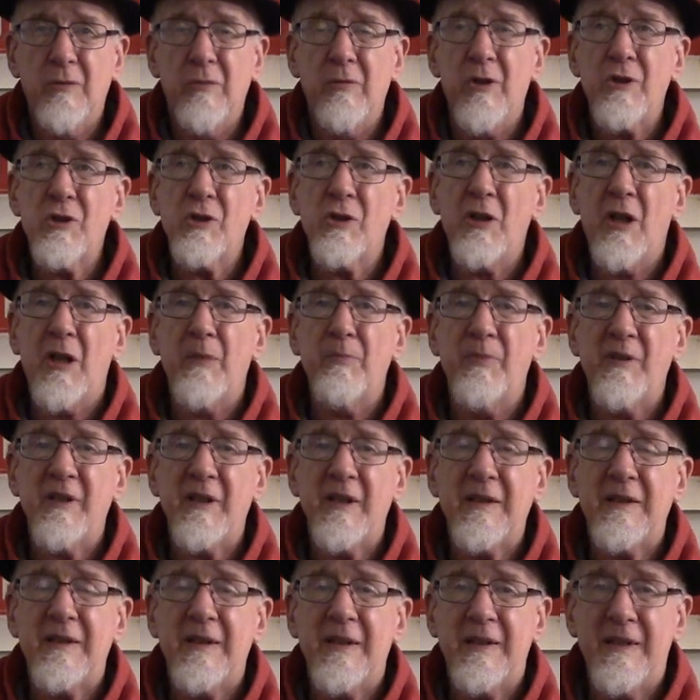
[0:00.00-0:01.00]
which
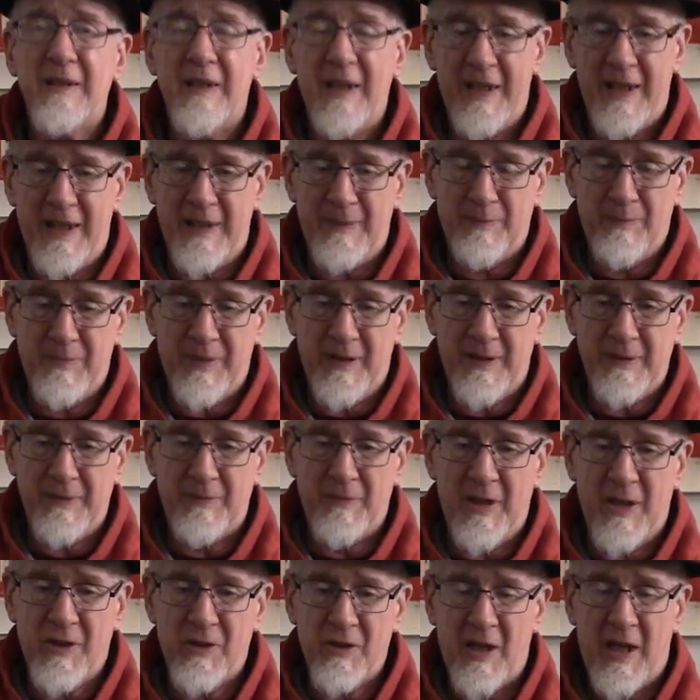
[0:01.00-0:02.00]
company did that, but
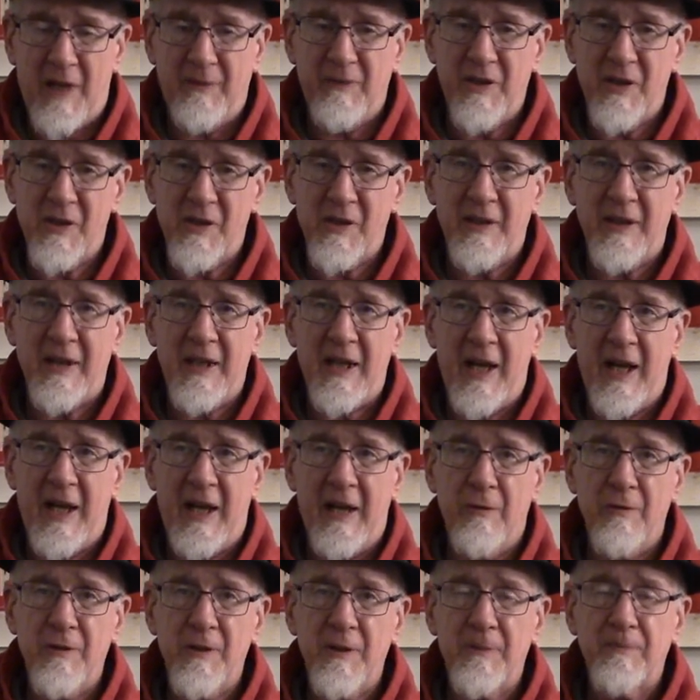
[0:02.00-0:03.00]
it's obviously
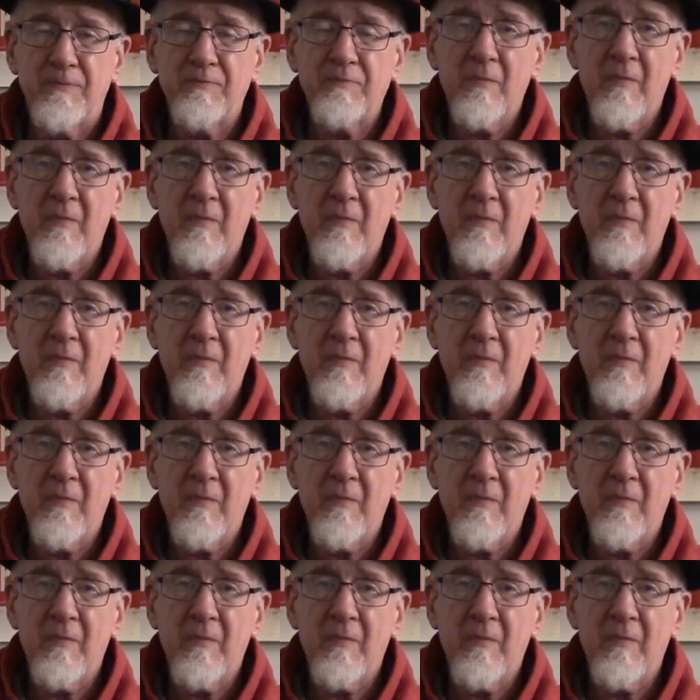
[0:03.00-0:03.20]
out.